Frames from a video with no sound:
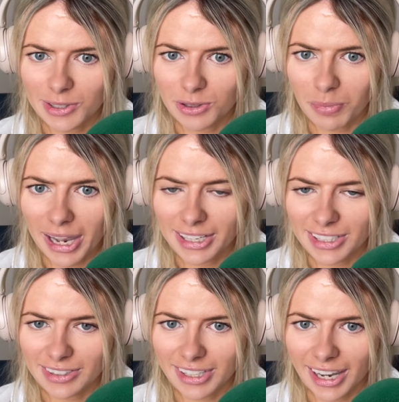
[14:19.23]
You'd
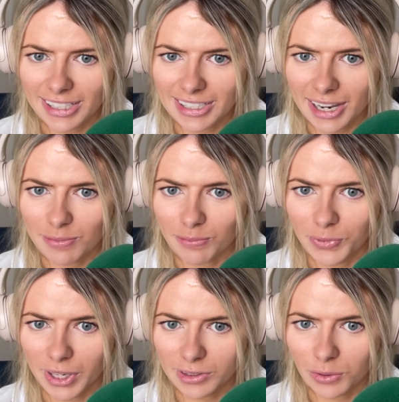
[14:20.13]
imagine that
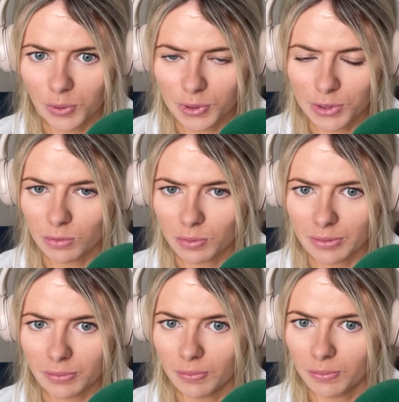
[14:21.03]
like the owners who've
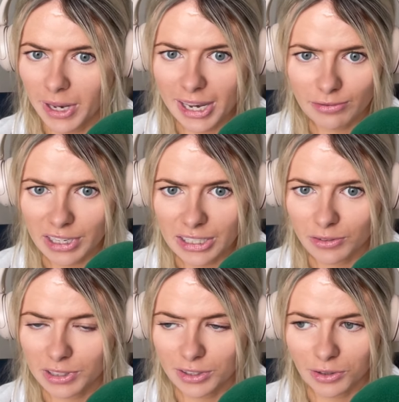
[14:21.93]
been paying
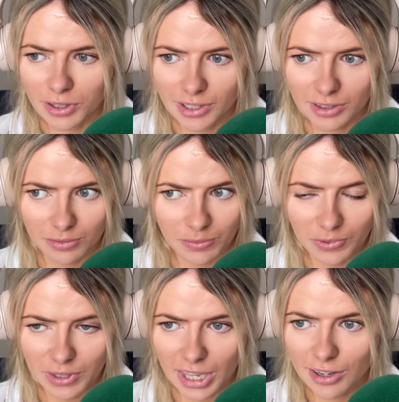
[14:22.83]
fees for these horses
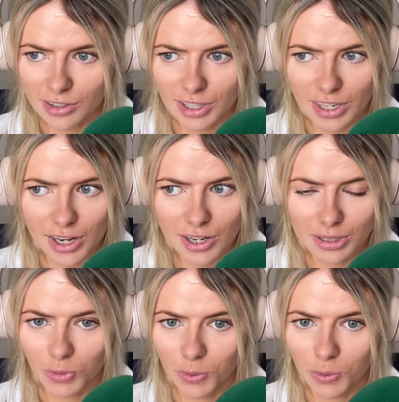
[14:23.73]
for years and years,